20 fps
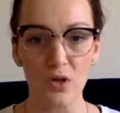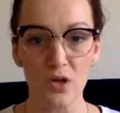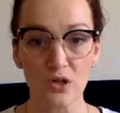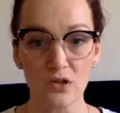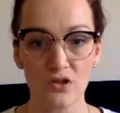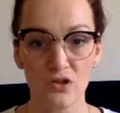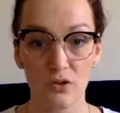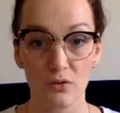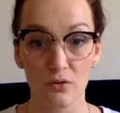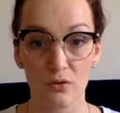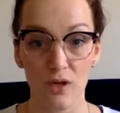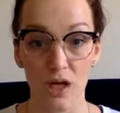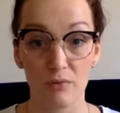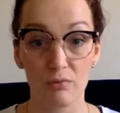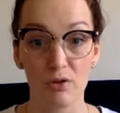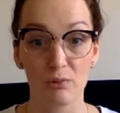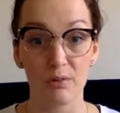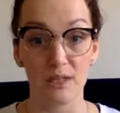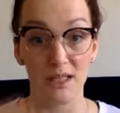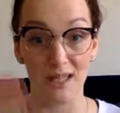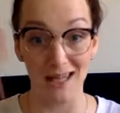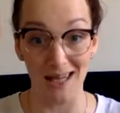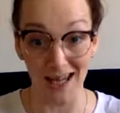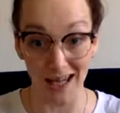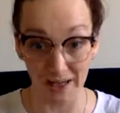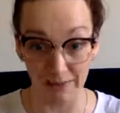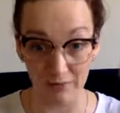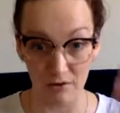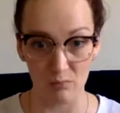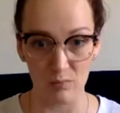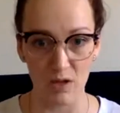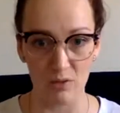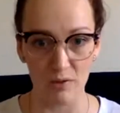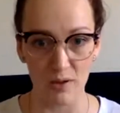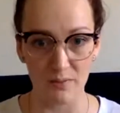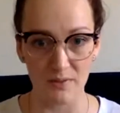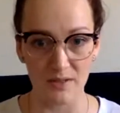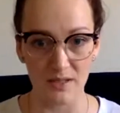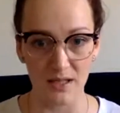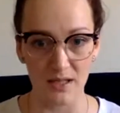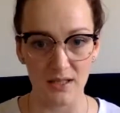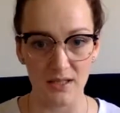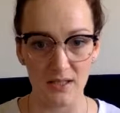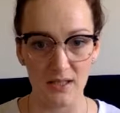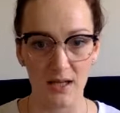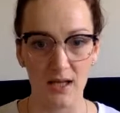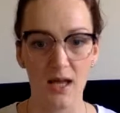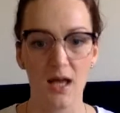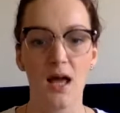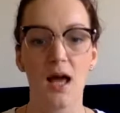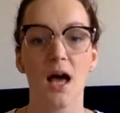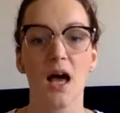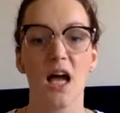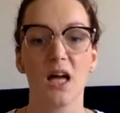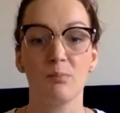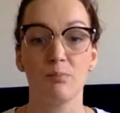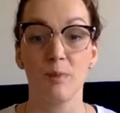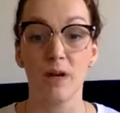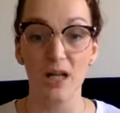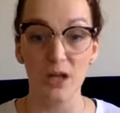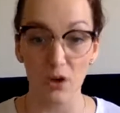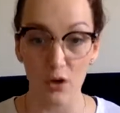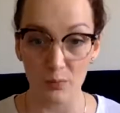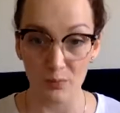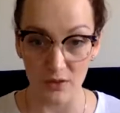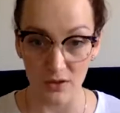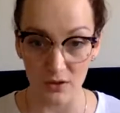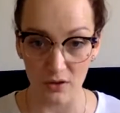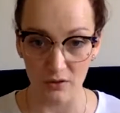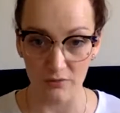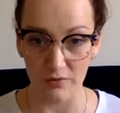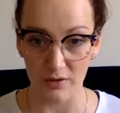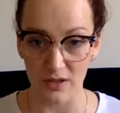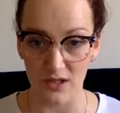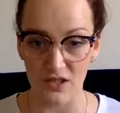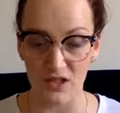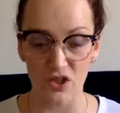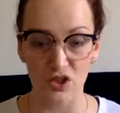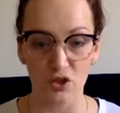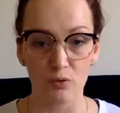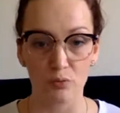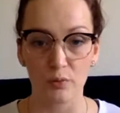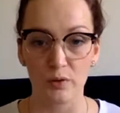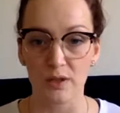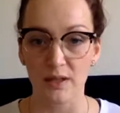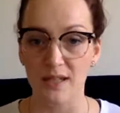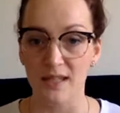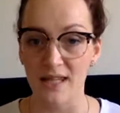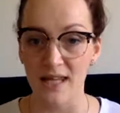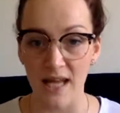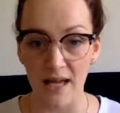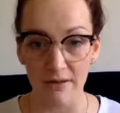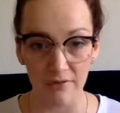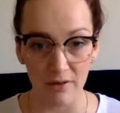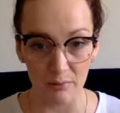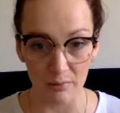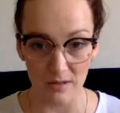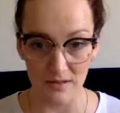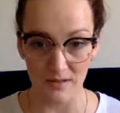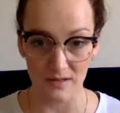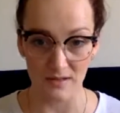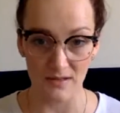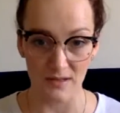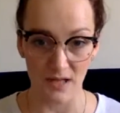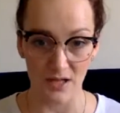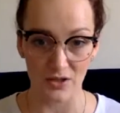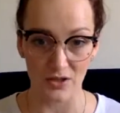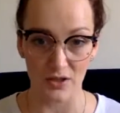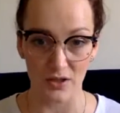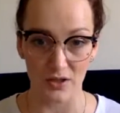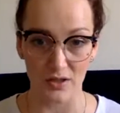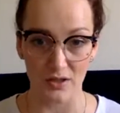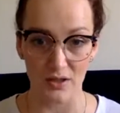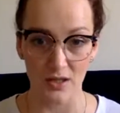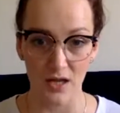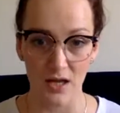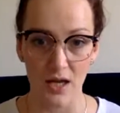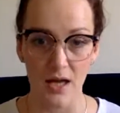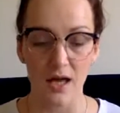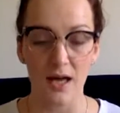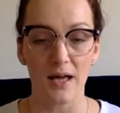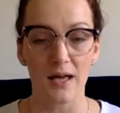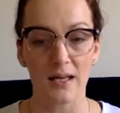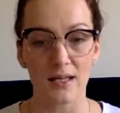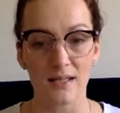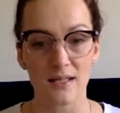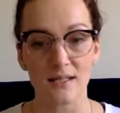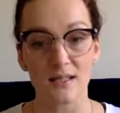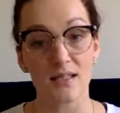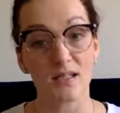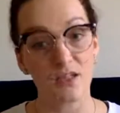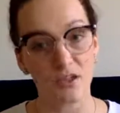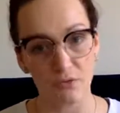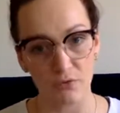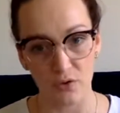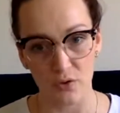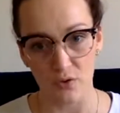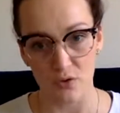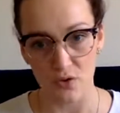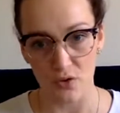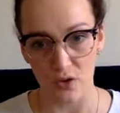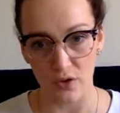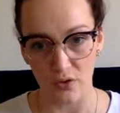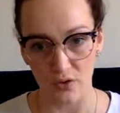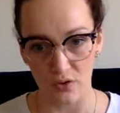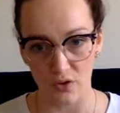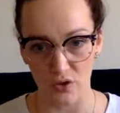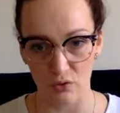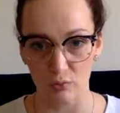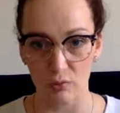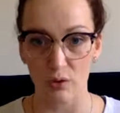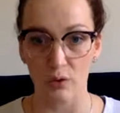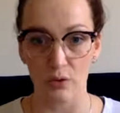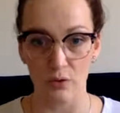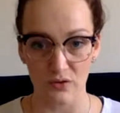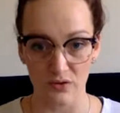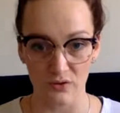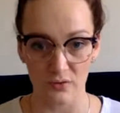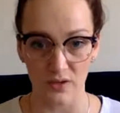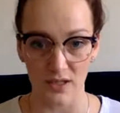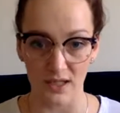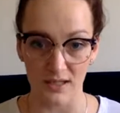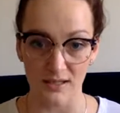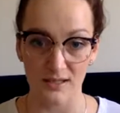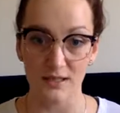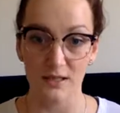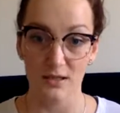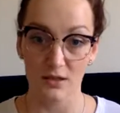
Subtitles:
So I will be live on my website, and my opt-in offer is you will never miss a session, and in the future, you will also get